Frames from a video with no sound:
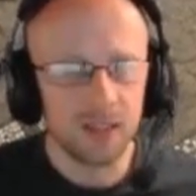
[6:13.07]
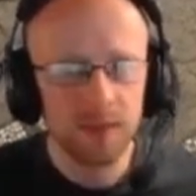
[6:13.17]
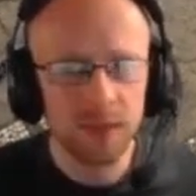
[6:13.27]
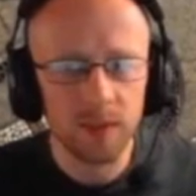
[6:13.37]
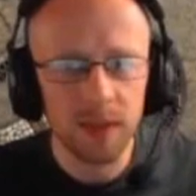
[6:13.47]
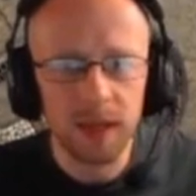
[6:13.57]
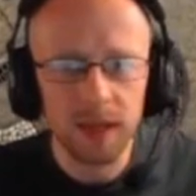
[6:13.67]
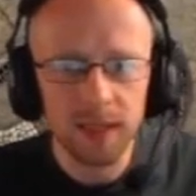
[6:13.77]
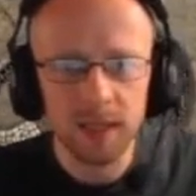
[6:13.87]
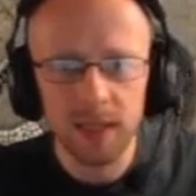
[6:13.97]
them
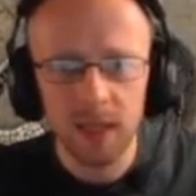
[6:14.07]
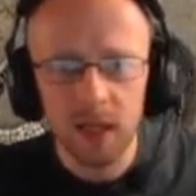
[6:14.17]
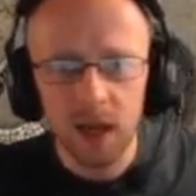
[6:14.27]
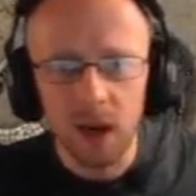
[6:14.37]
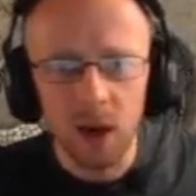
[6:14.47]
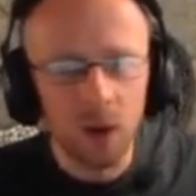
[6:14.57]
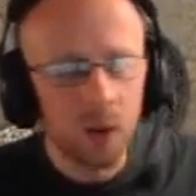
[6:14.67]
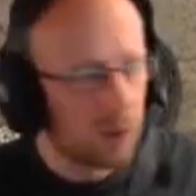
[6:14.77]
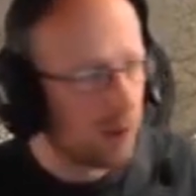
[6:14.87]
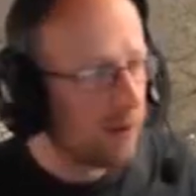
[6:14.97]
supplies?
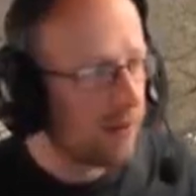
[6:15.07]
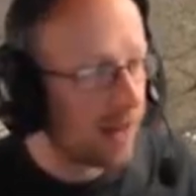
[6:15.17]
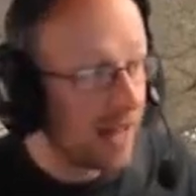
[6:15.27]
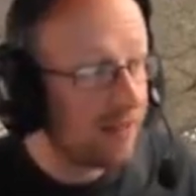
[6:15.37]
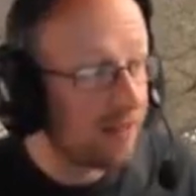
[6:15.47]
Oh the left